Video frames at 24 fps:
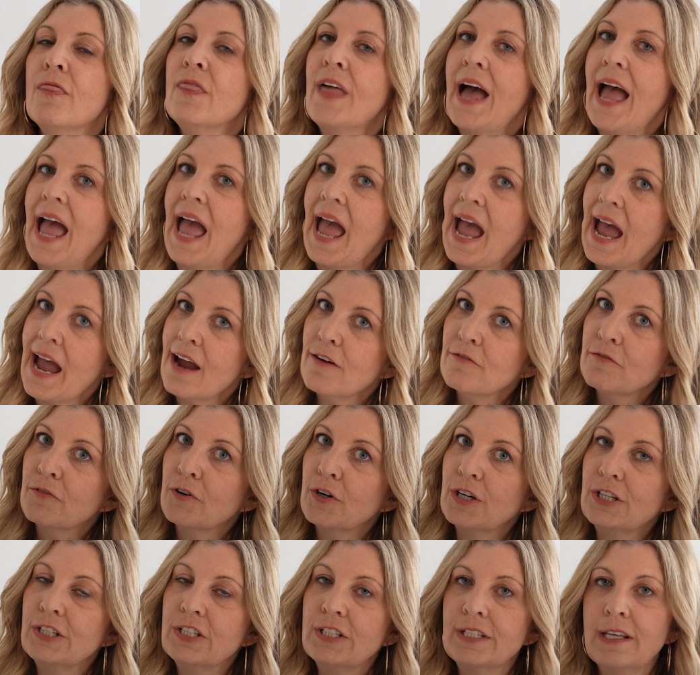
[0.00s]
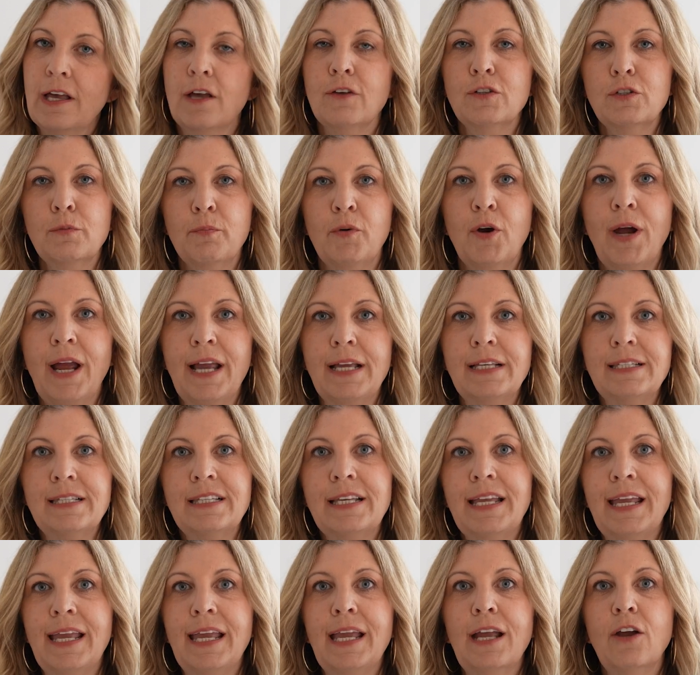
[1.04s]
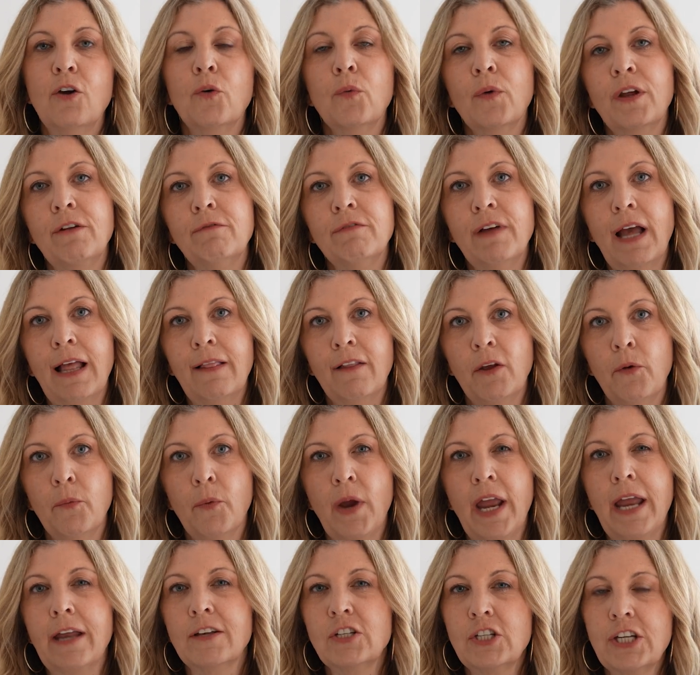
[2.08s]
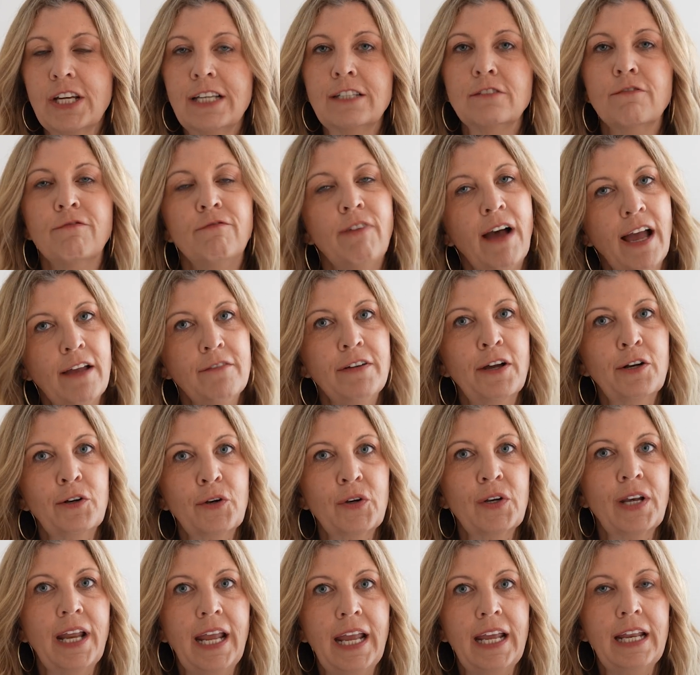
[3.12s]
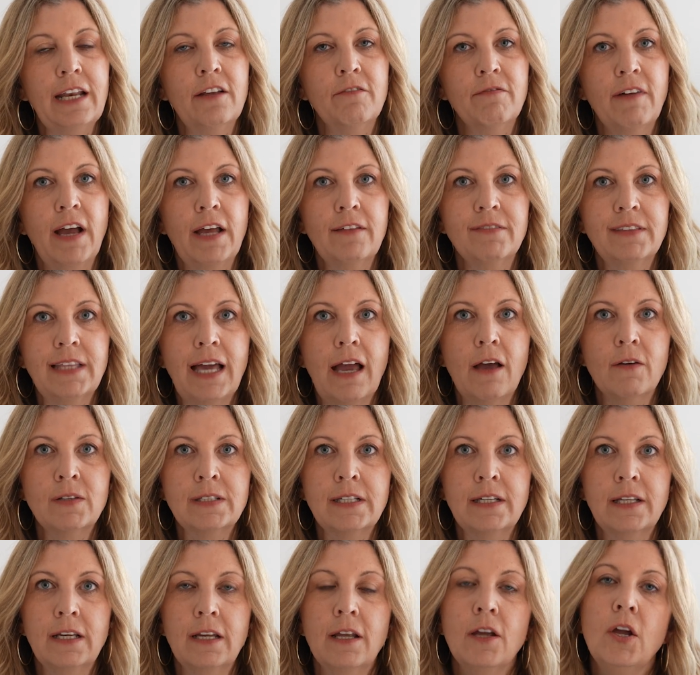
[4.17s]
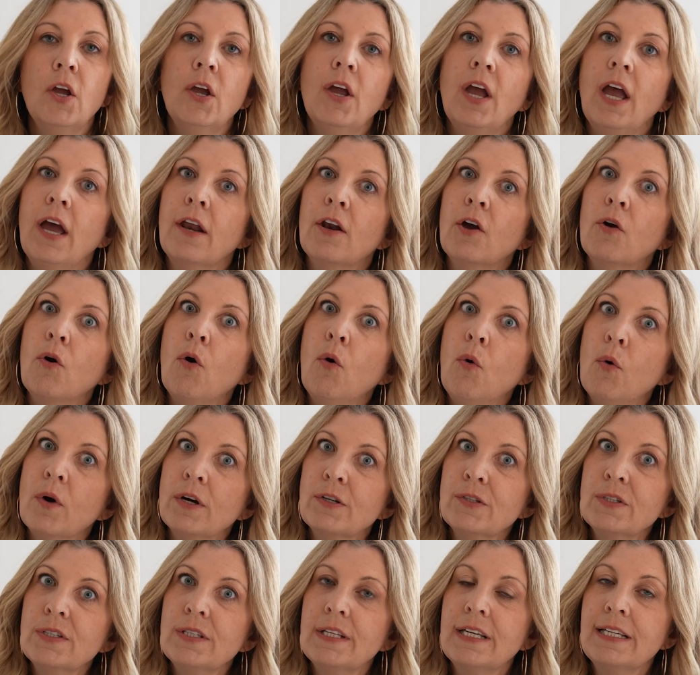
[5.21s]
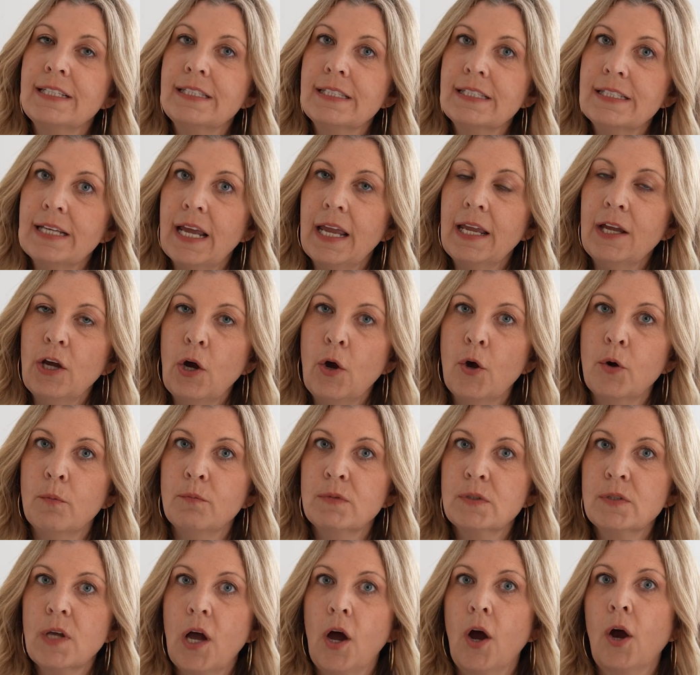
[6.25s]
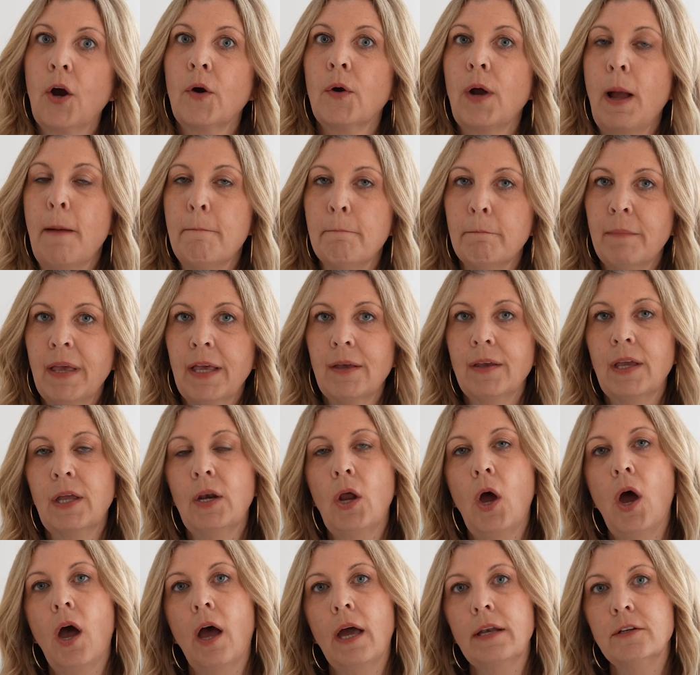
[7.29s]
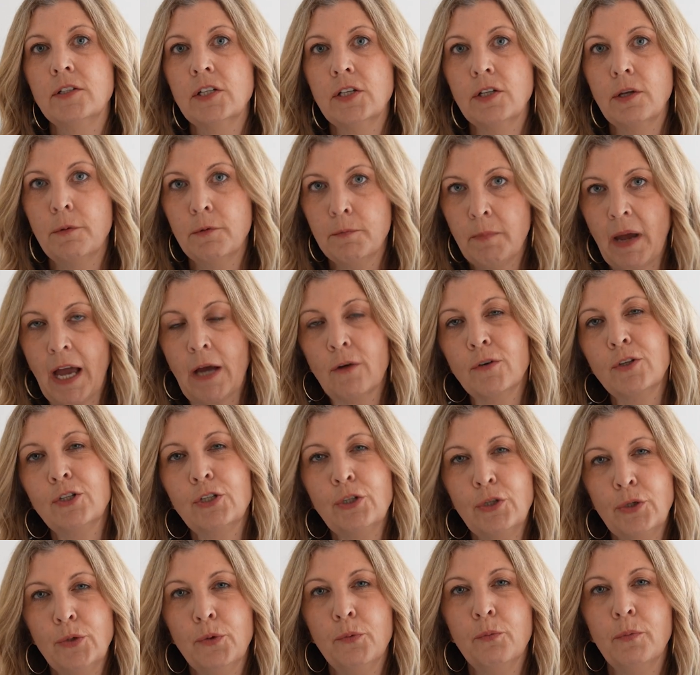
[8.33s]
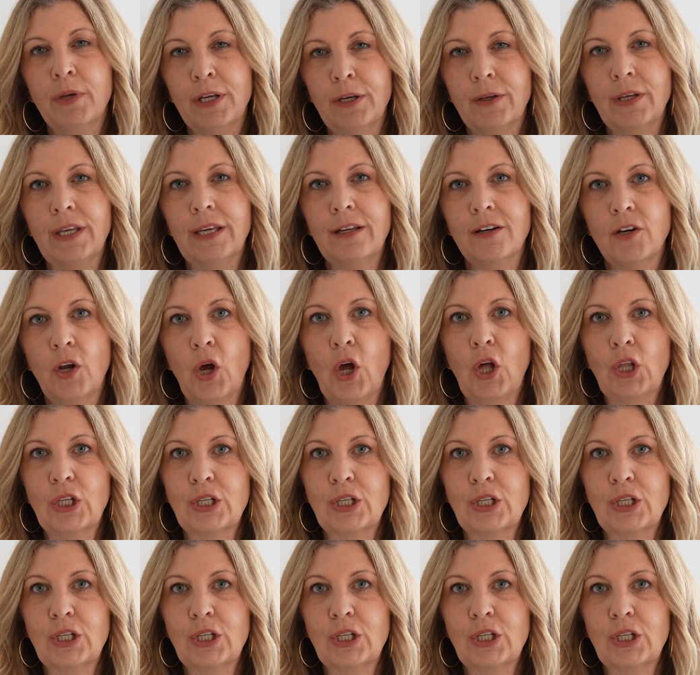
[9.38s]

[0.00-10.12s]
The average sales price in Green Valley Ranch is 585,000, and of course the state homes are a million on to about $2 million.